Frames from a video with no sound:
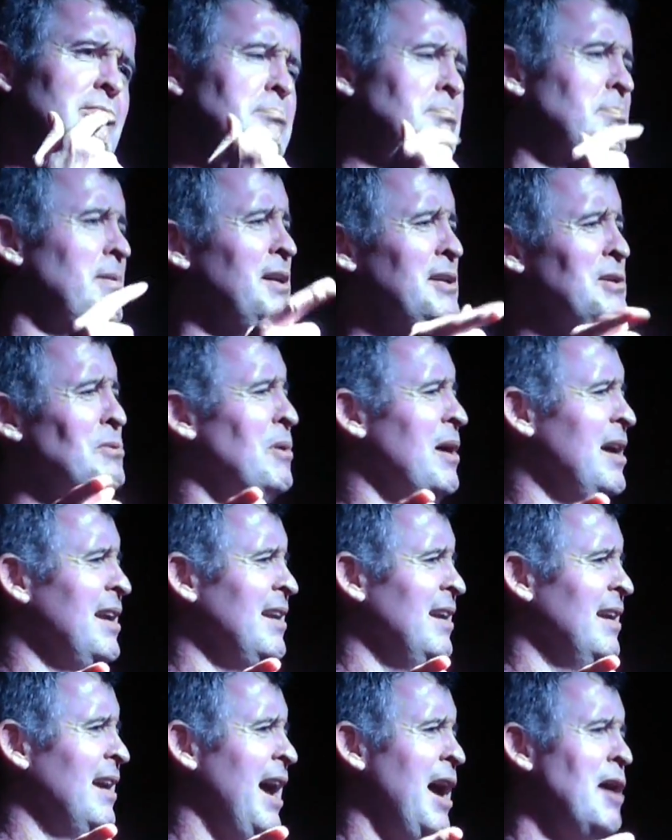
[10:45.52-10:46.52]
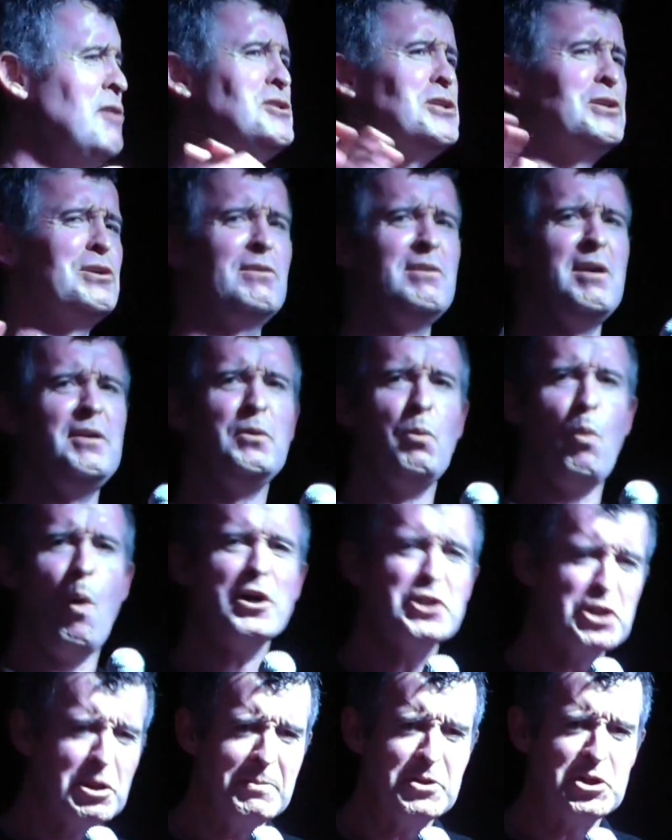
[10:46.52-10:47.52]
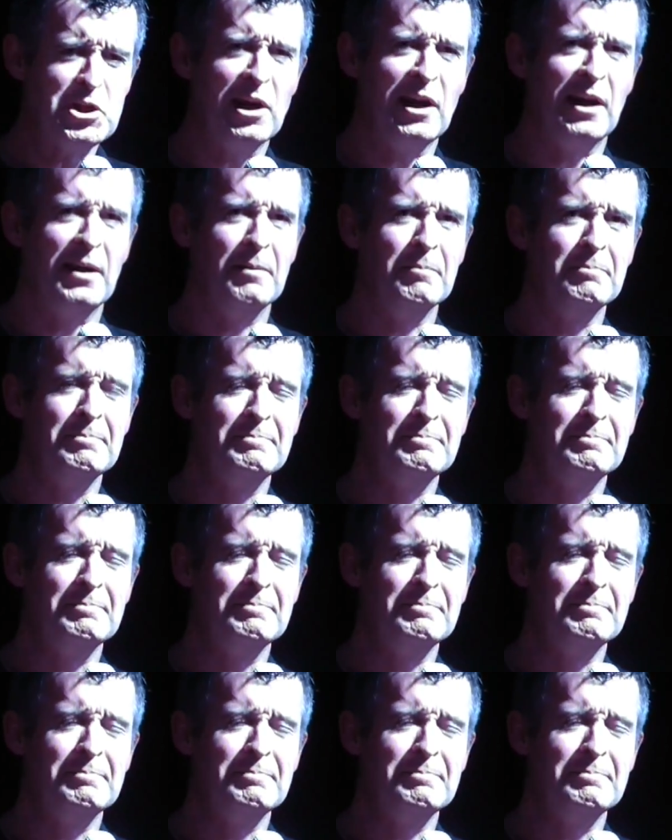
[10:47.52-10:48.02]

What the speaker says: By the way, how'd you turn on the washing machine?